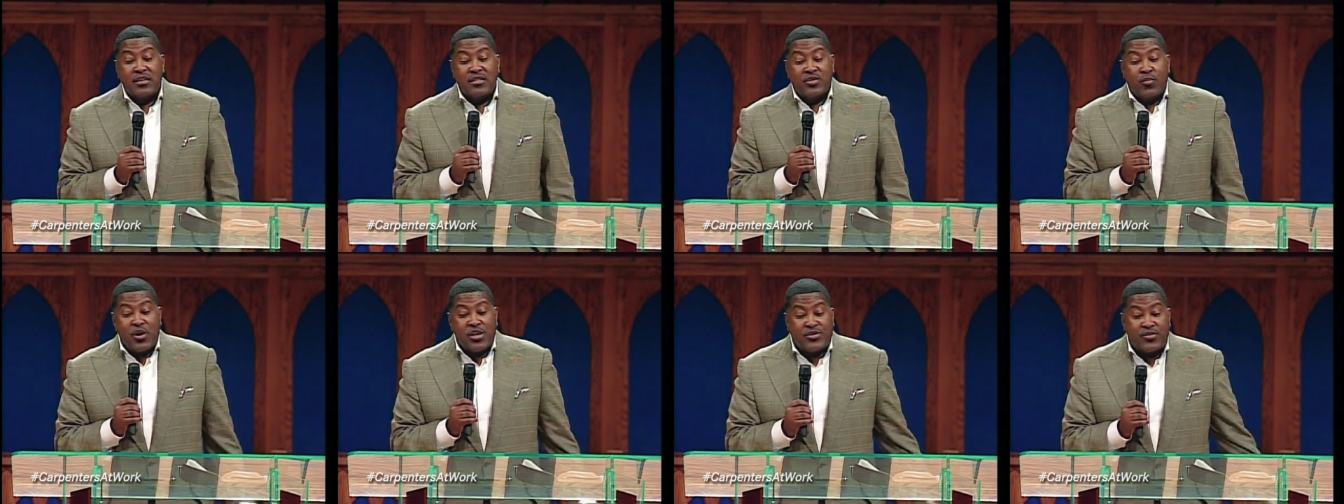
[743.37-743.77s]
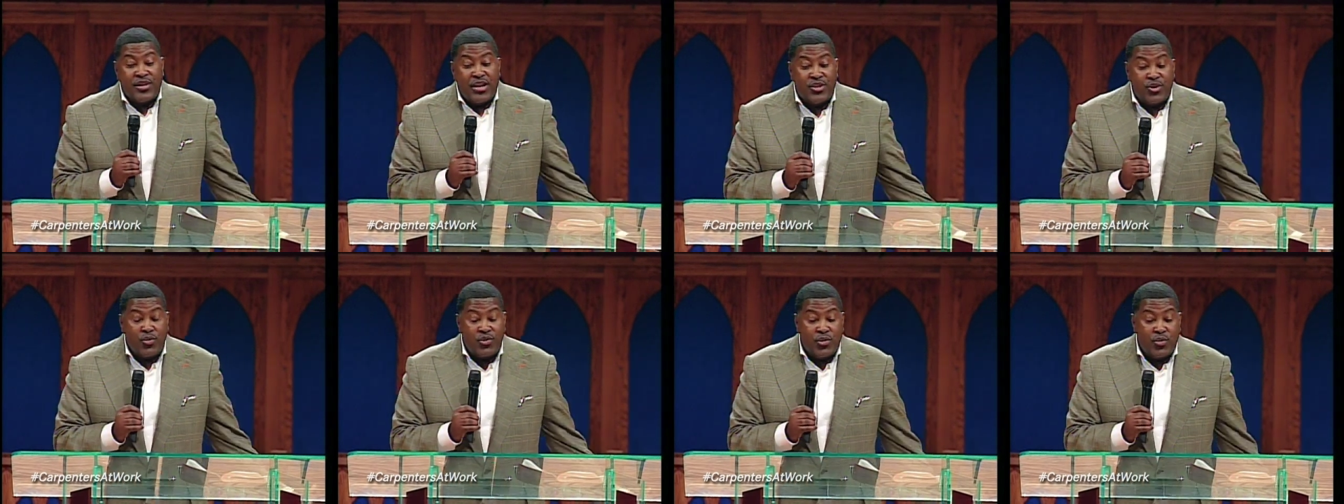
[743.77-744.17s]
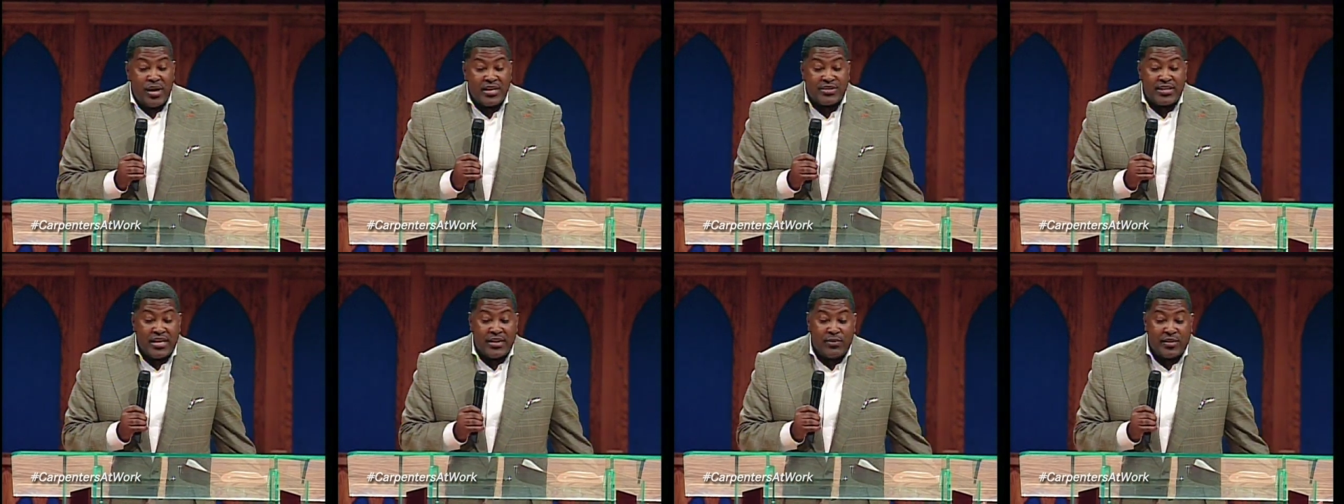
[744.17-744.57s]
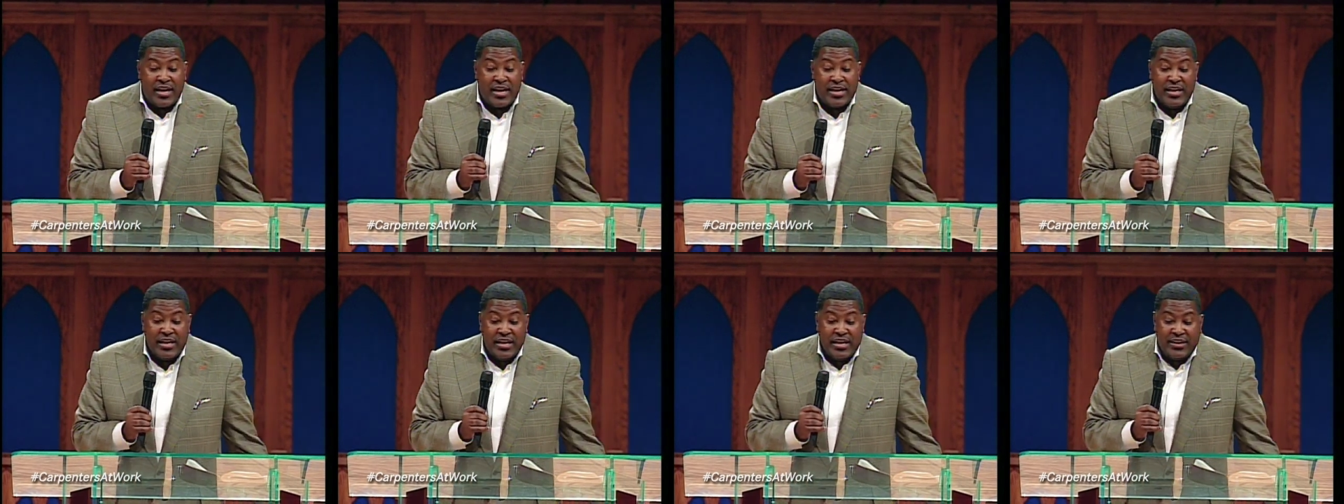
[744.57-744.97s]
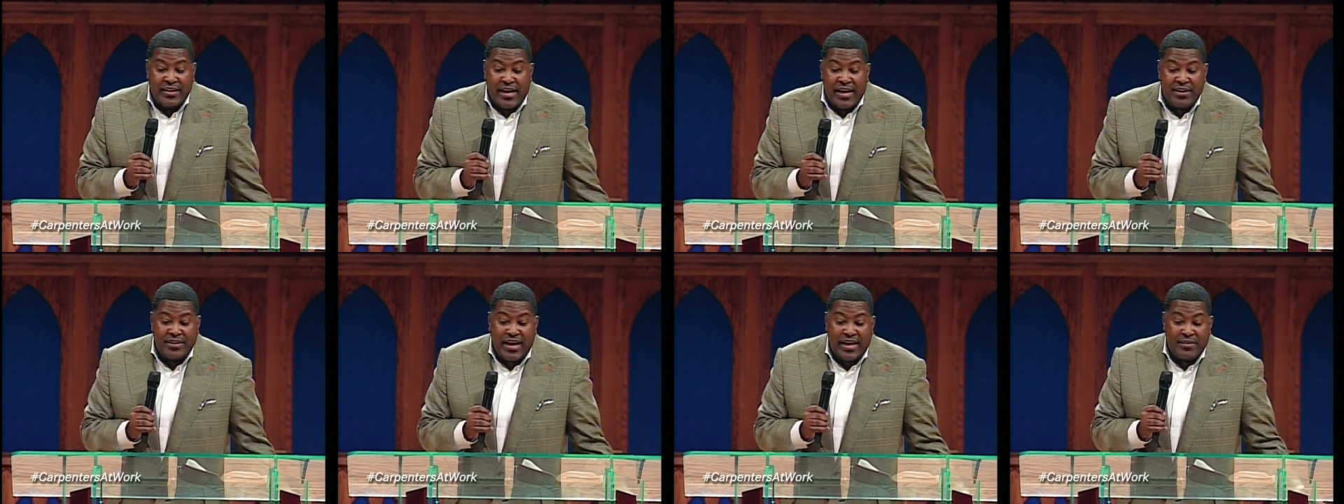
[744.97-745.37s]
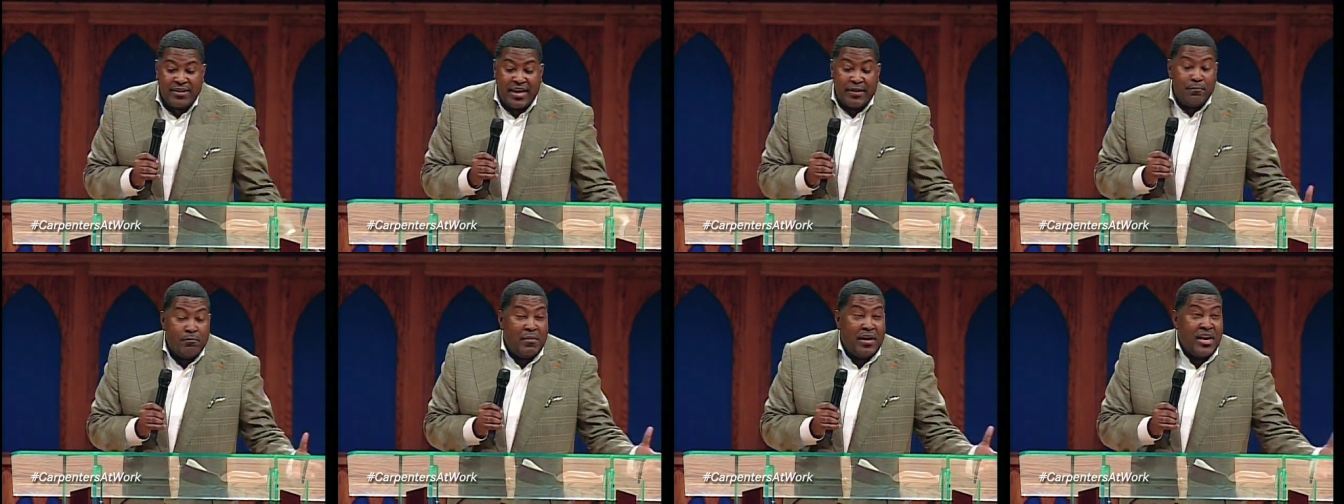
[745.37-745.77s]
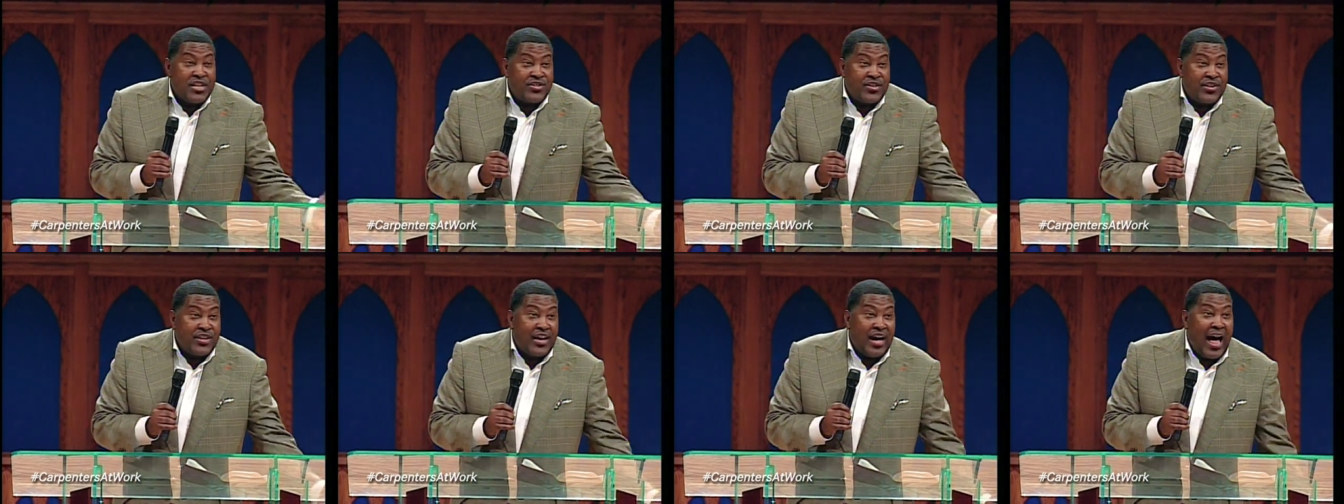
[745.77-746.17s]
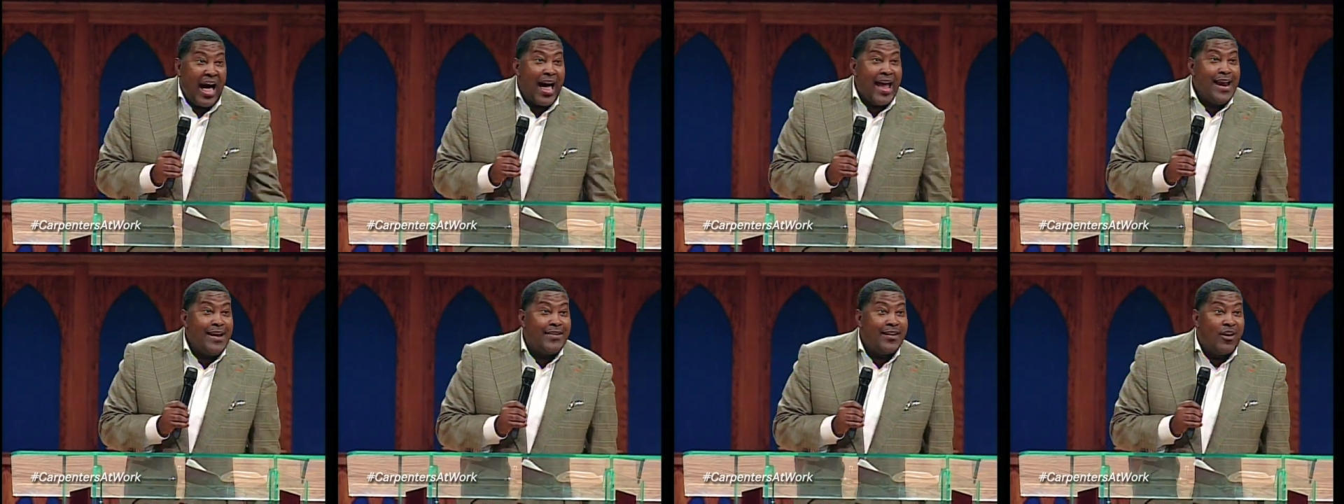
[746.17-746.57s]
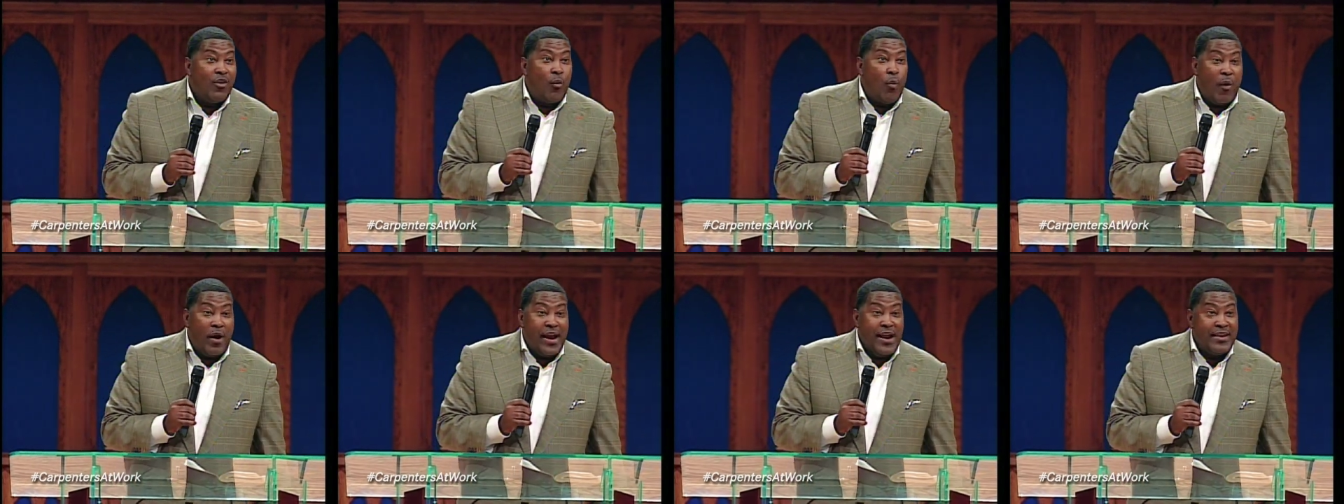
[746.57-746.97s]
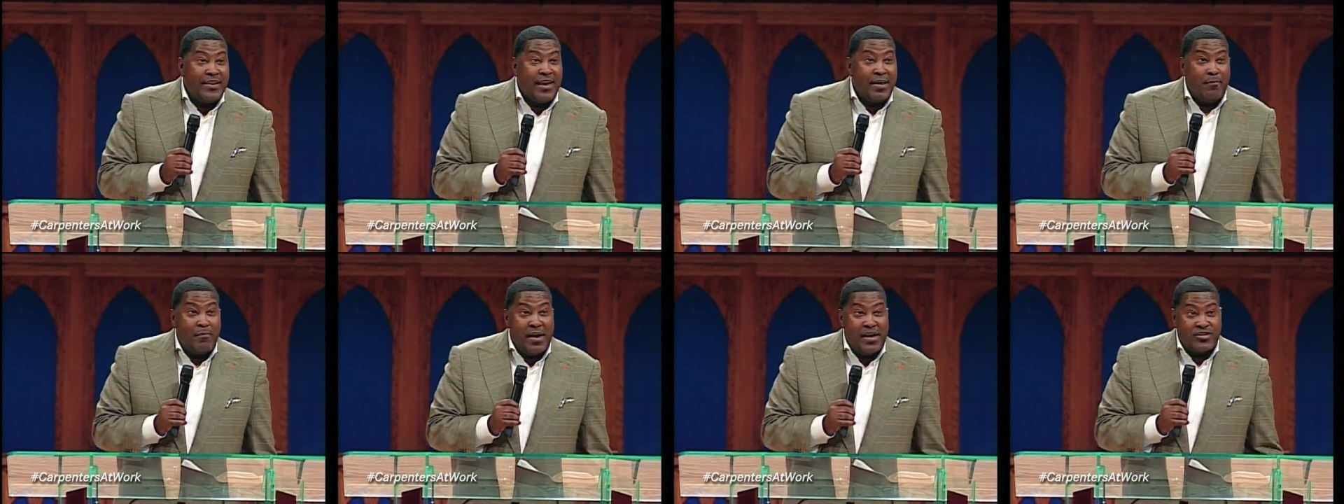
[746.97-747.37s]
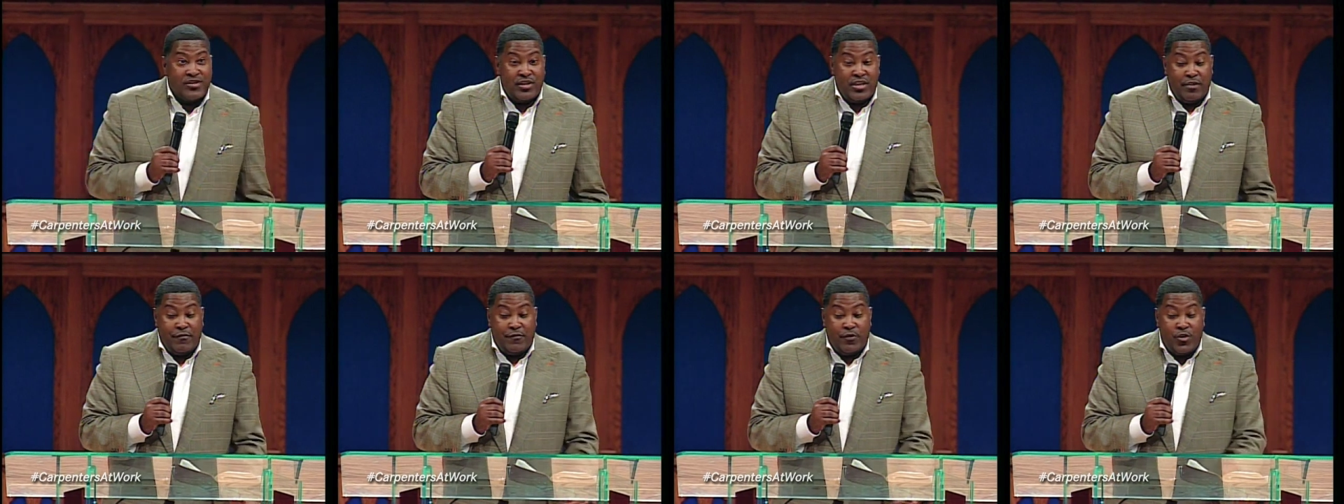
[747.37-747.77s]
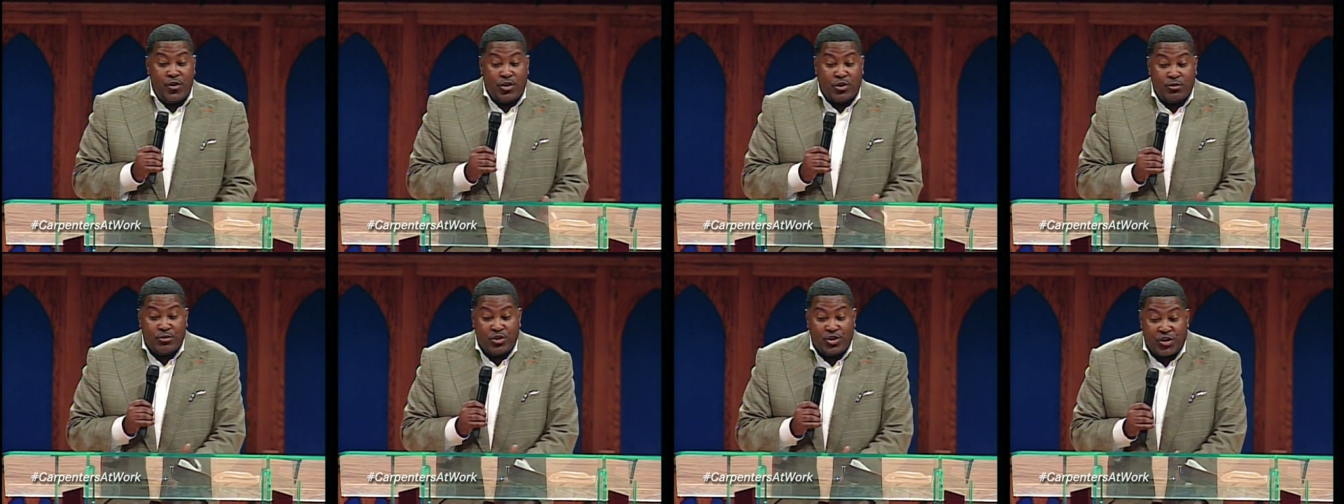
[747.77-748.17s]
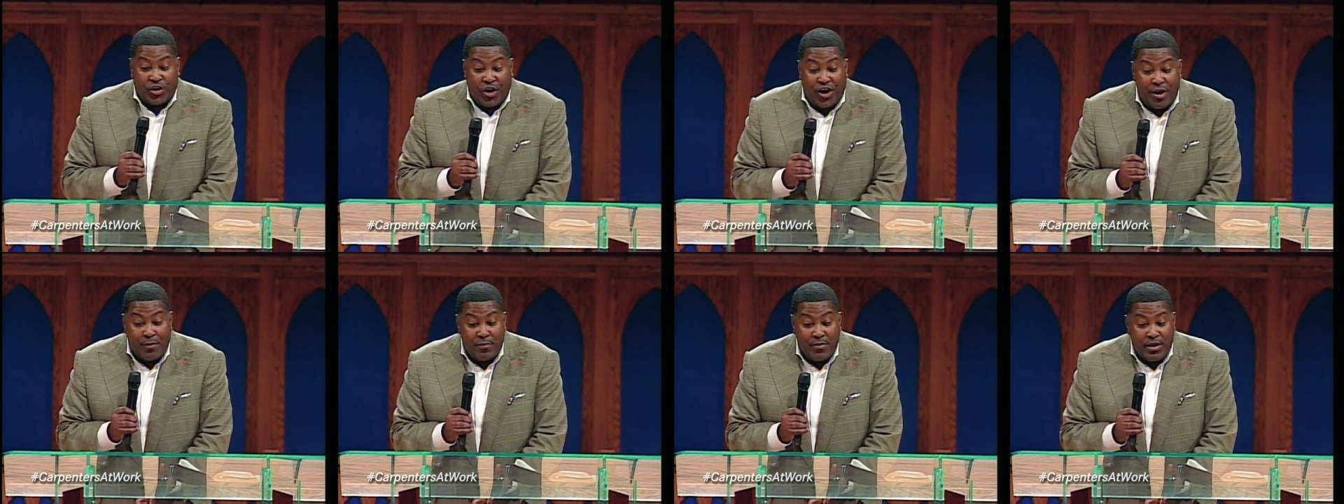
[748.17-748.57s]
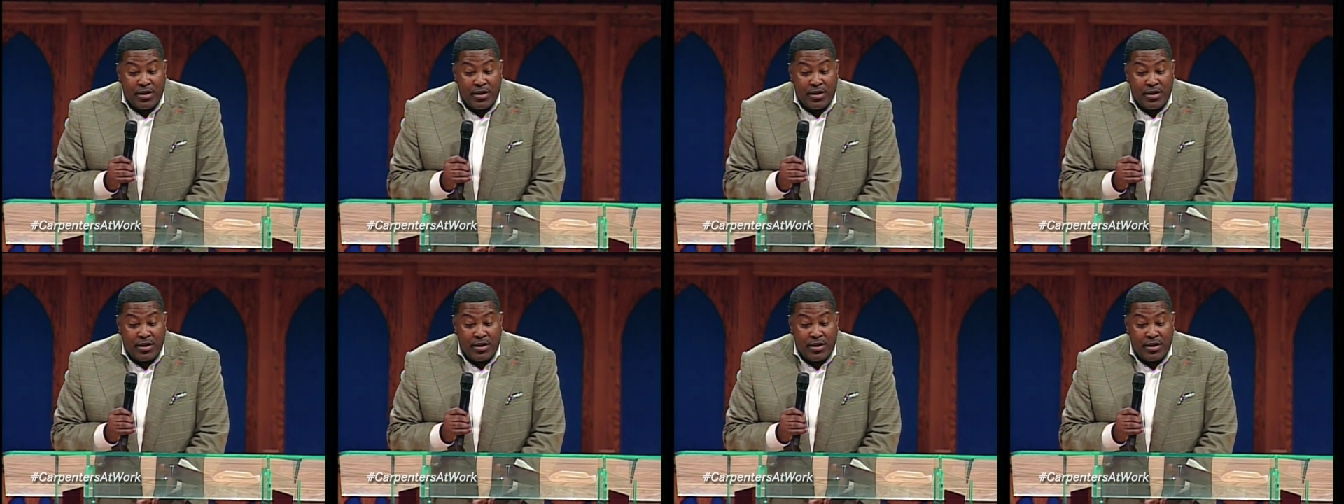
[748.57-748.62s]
So what else do they do? I said, well, they measure their height, their weight, they measure their vertical jump.